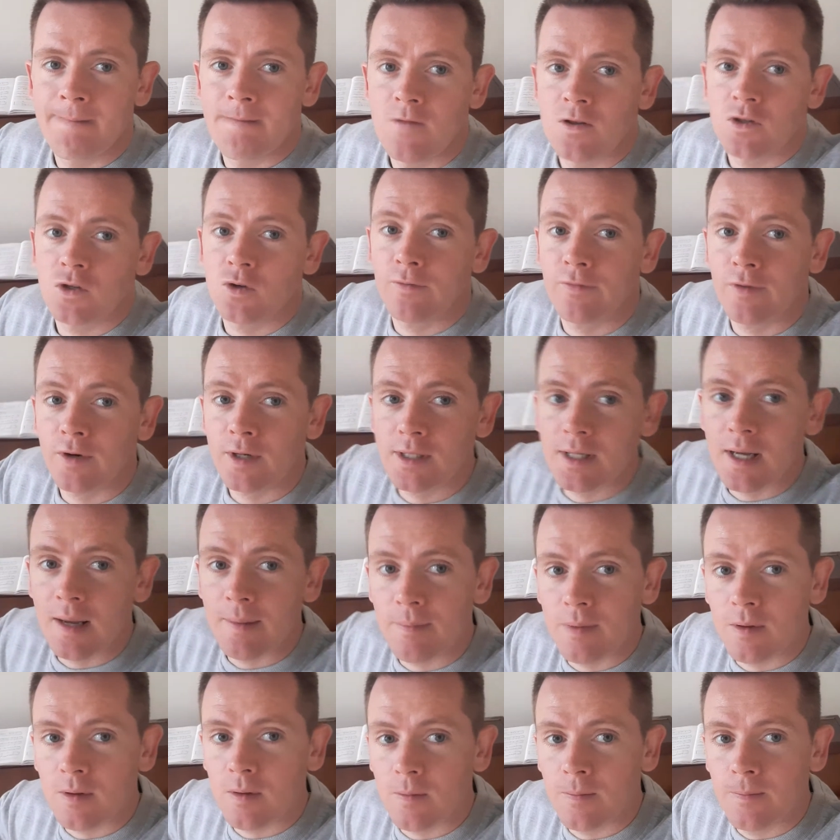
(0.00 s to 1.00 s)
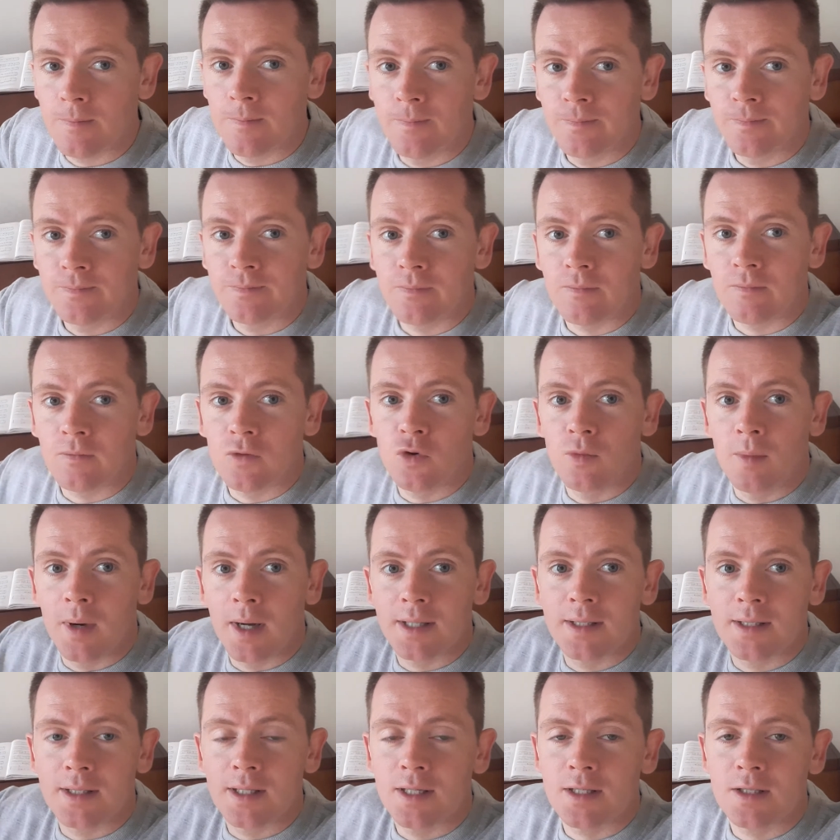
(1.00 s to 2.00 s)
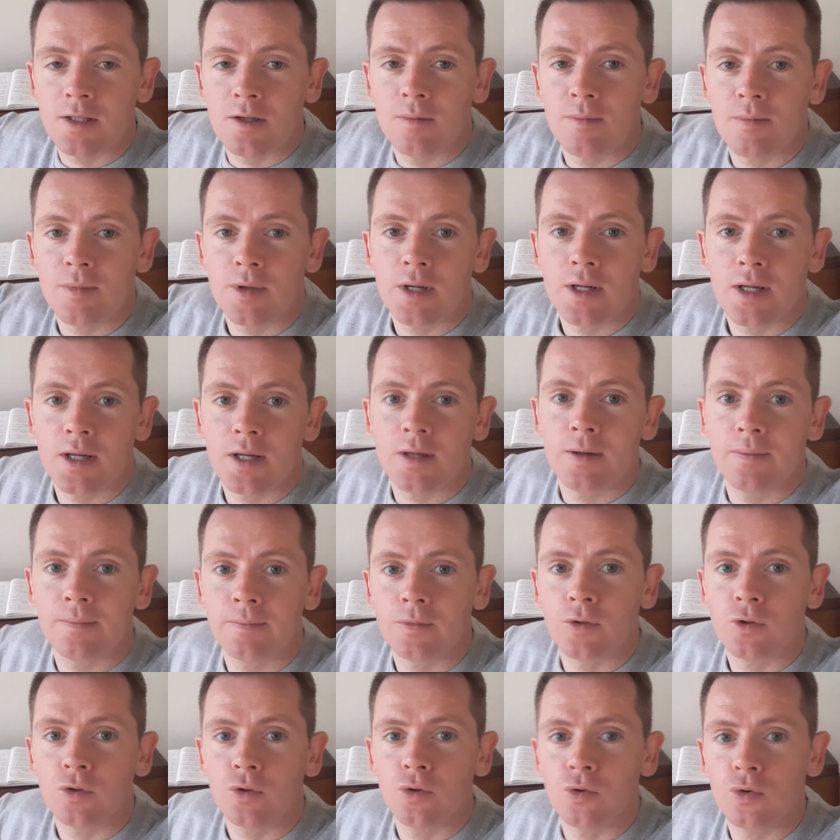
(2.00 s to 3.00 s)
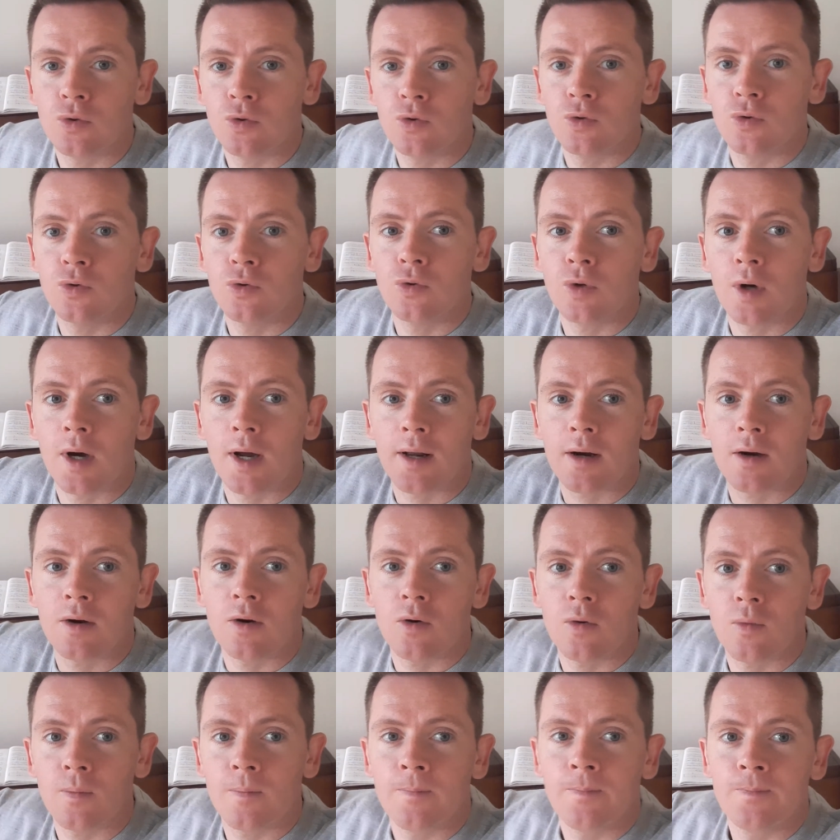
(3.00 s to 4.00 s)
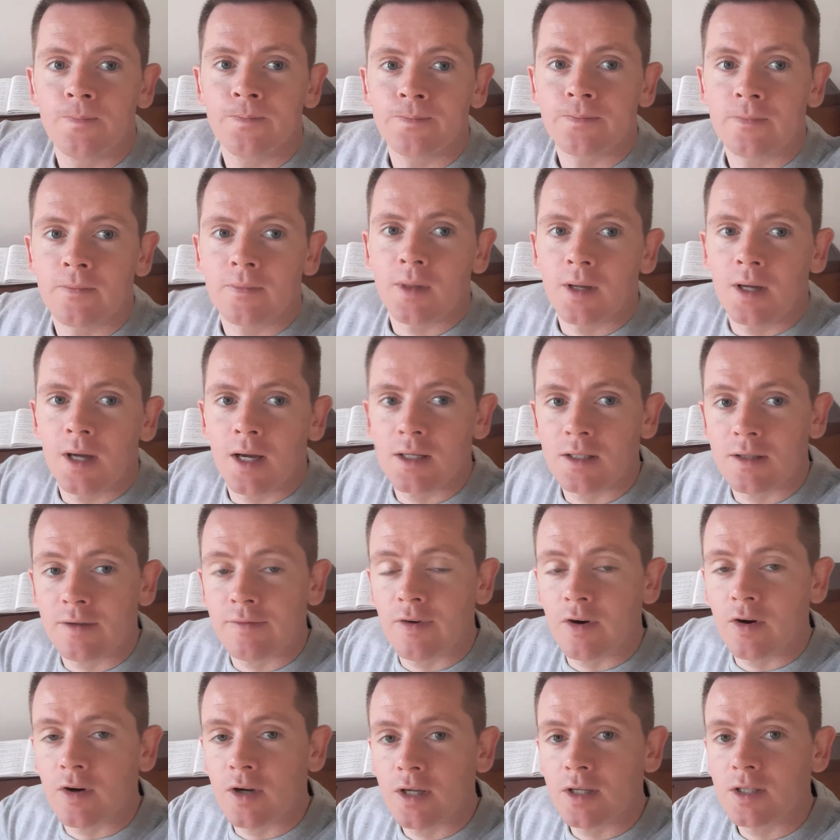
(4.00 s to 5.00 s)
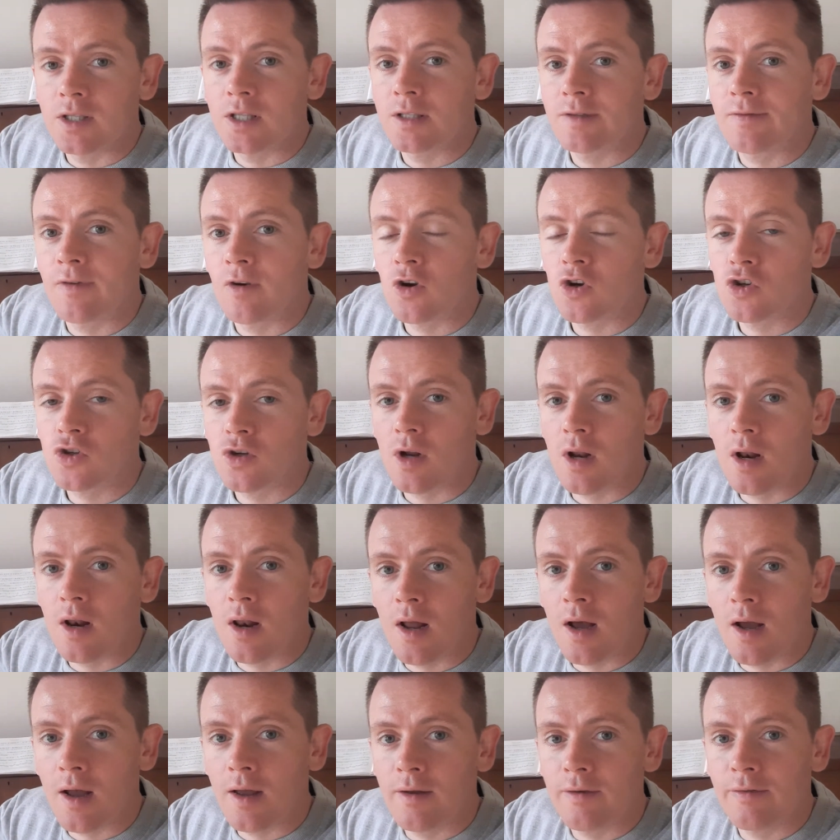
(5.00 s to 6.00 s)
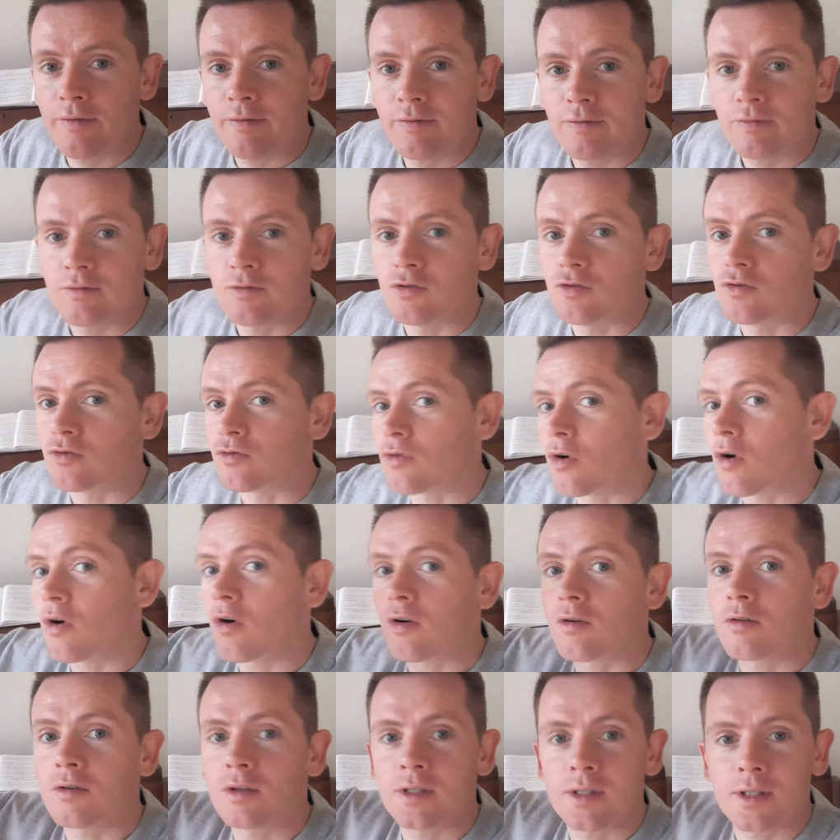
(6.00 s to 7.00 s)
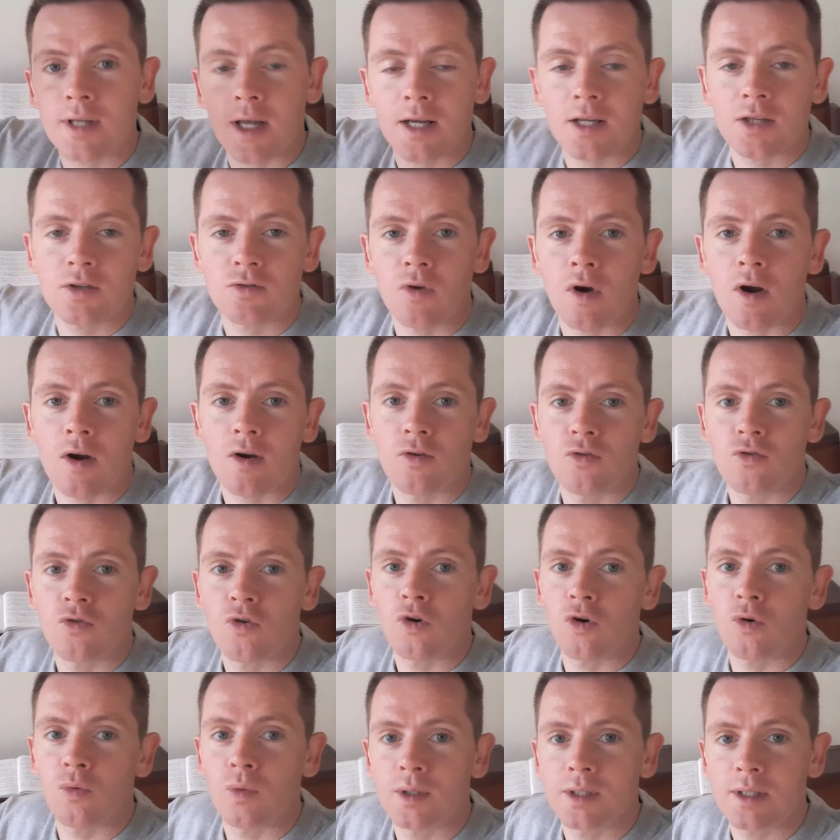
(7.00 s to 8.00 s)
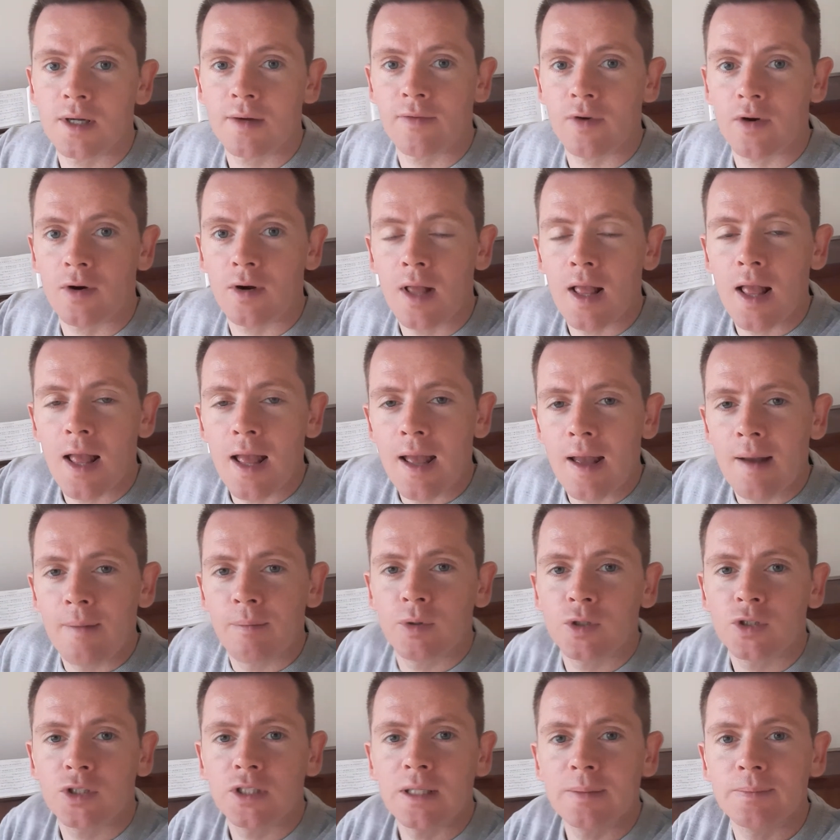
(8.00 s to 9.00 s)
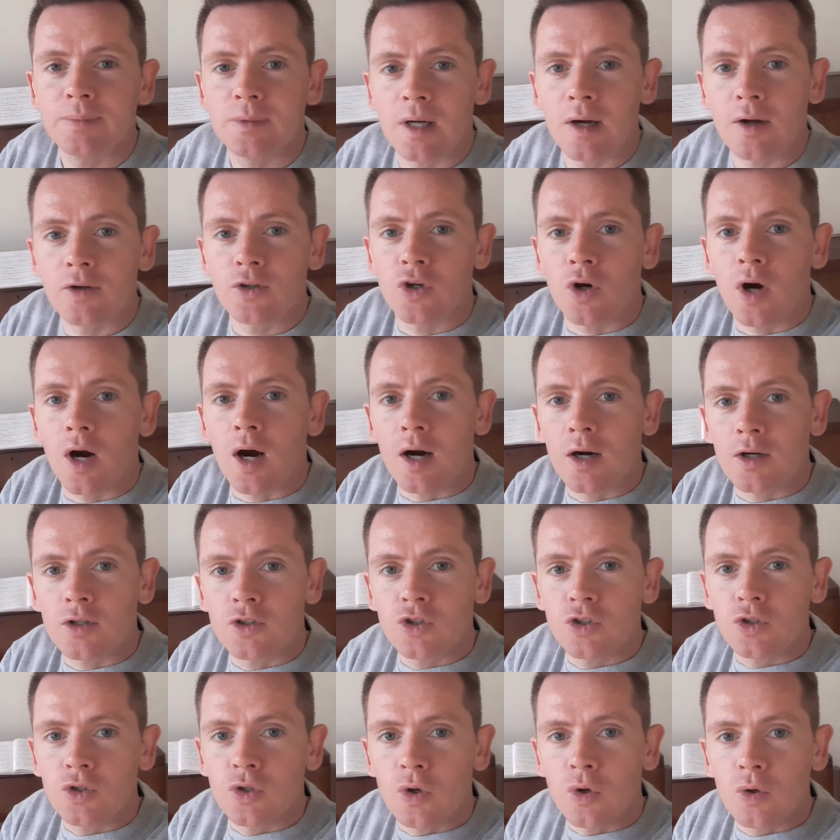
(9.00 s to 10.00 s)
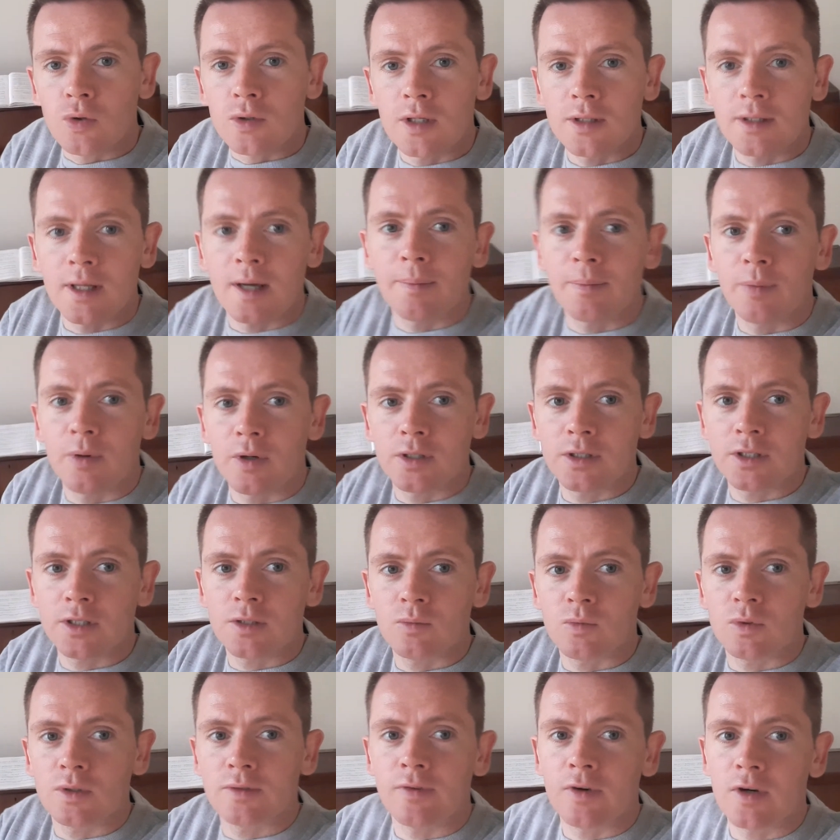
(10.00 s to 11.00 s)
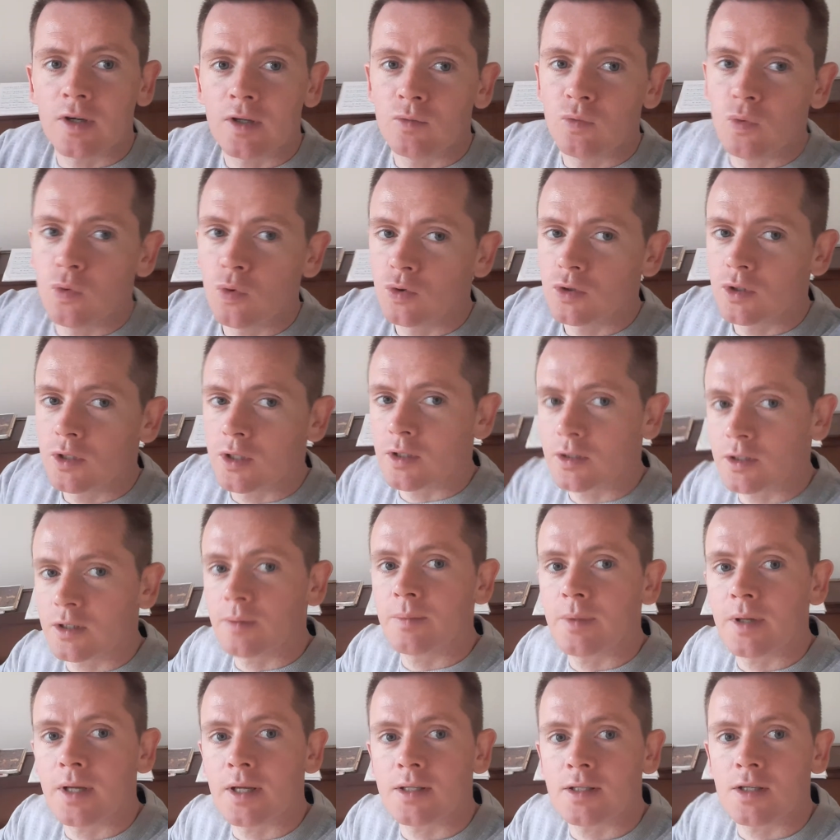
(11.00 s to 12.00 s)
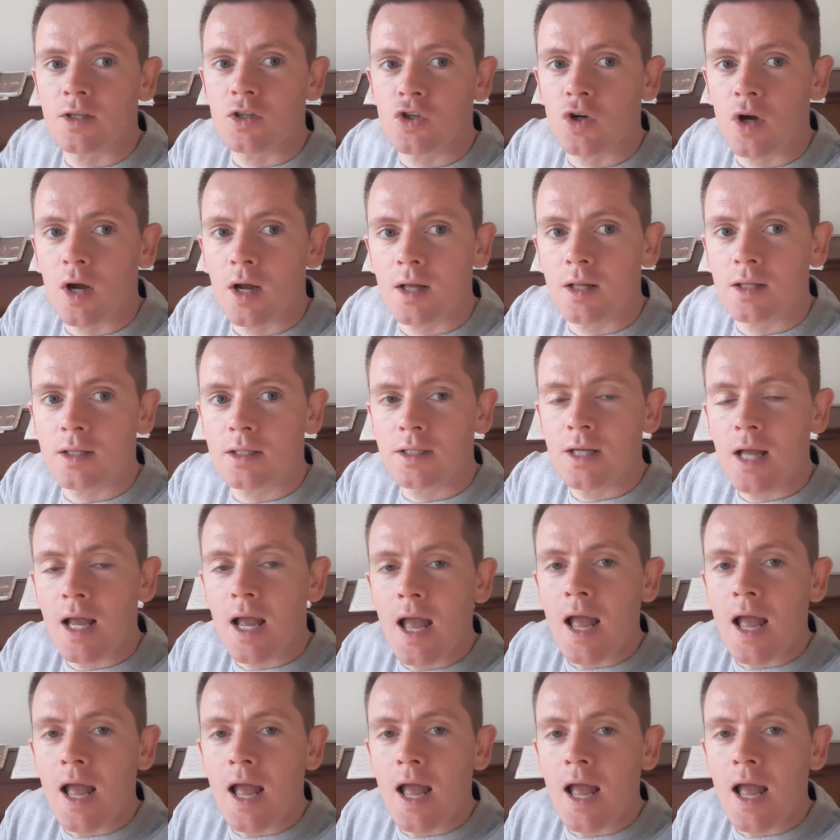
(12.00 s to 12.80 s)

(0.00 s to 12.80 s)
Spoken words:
So for example, you might see somebody who, I don't know, has a very dysfunctional life, drugs, sex, rock and roll, whatever. But deep down in your heart, you know that that person was very wounded or something as a child.